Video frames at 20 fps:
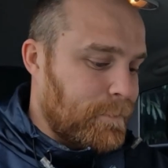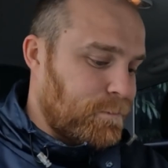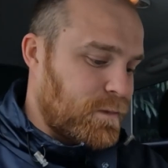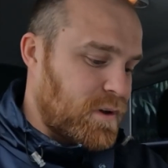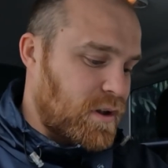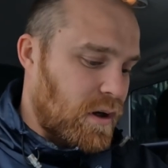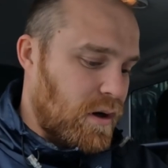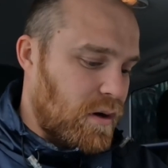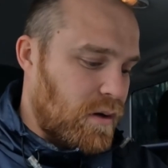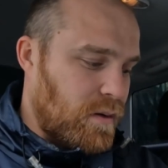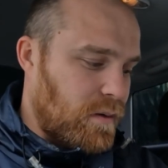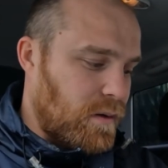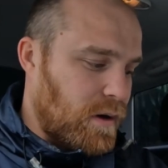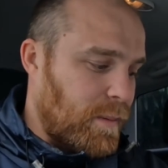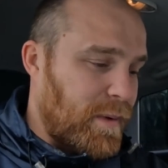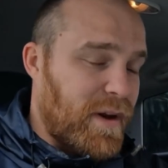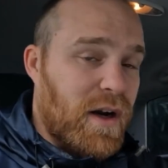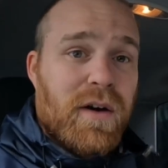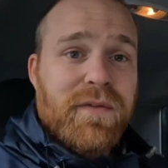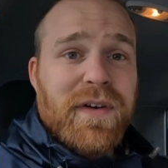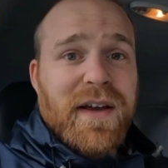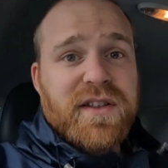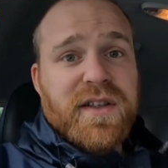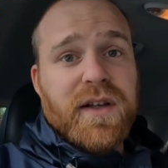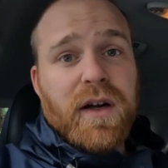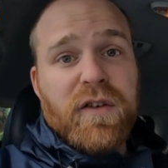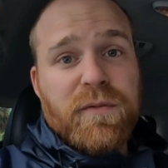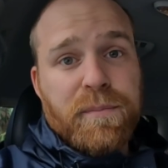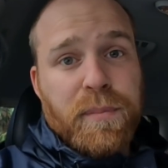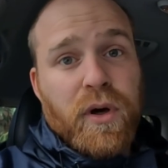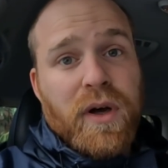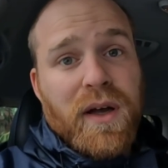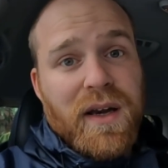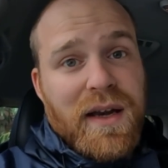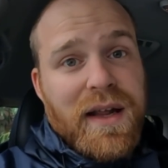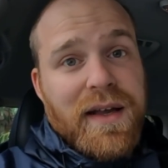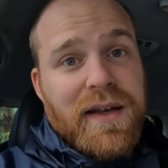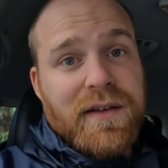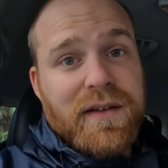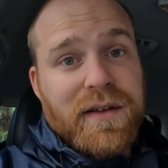So, I mean, I've put a
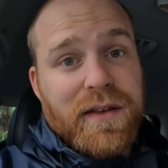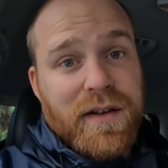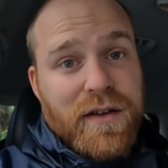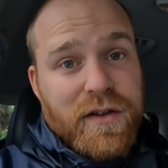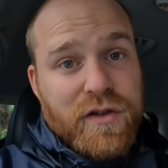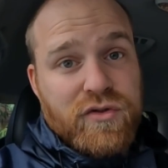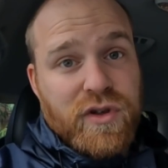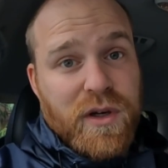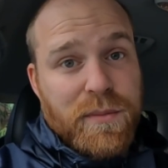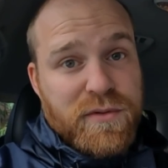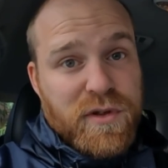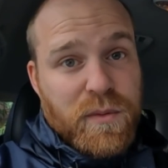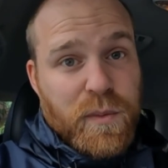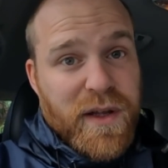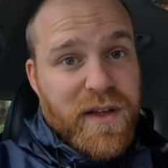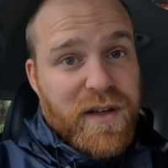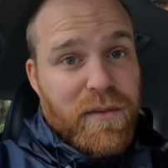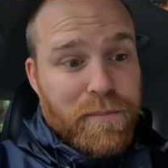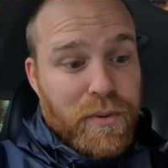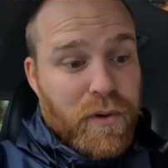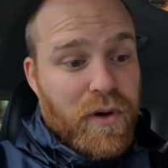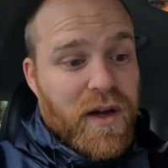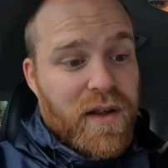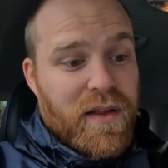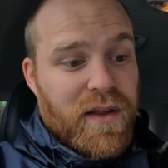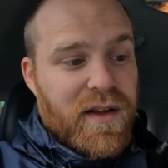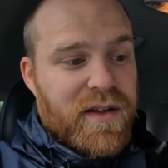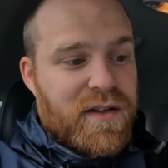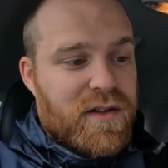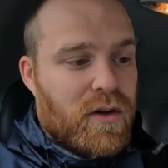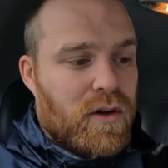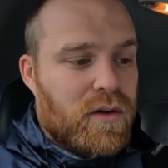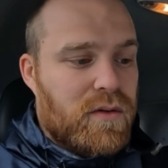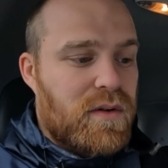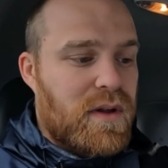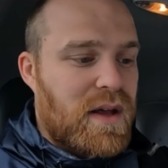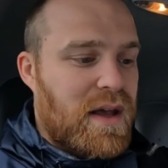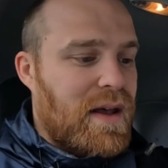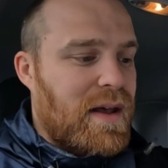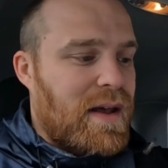link to the description where you can buy this
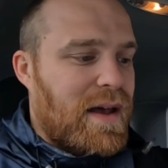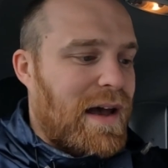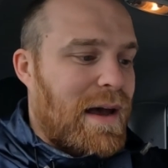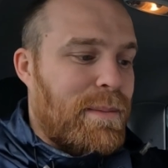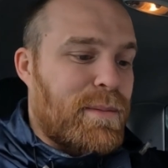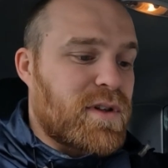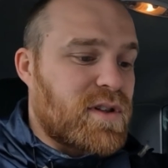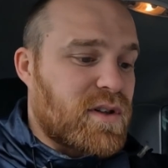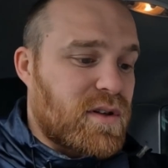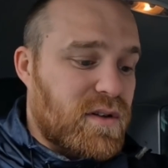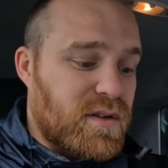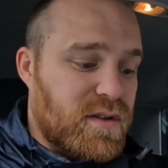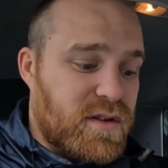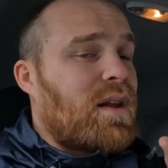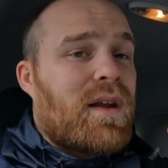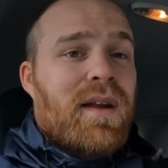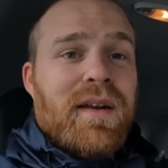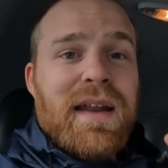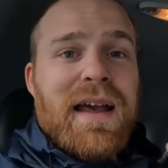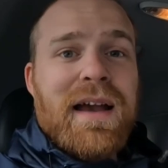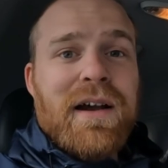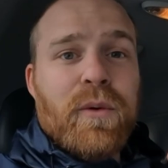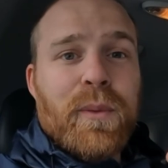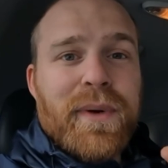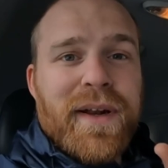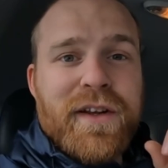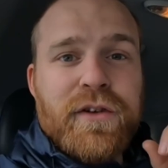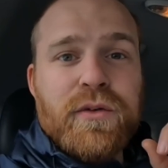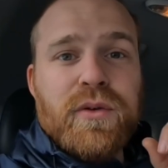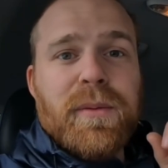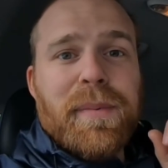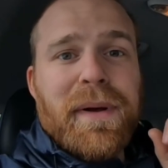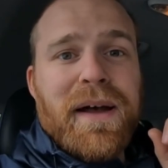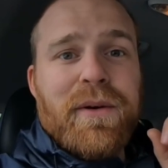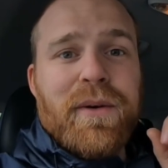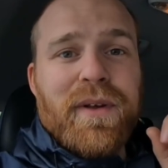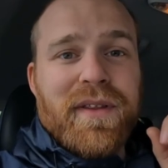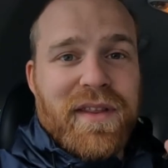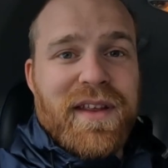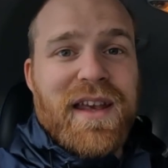on Amazon. Now we need to talk
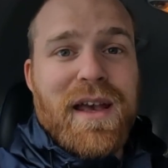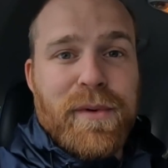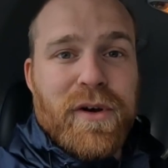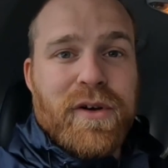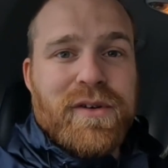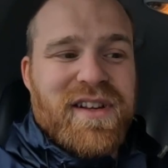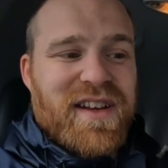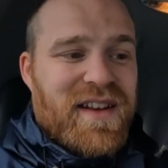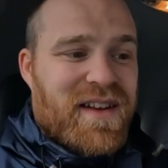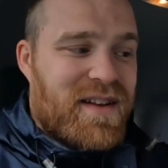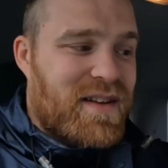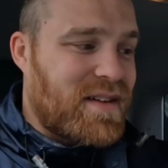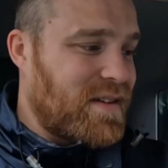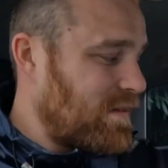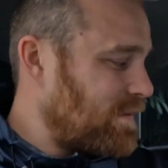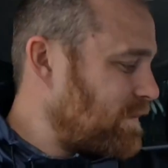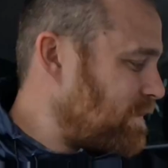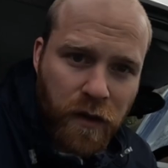about the MOT.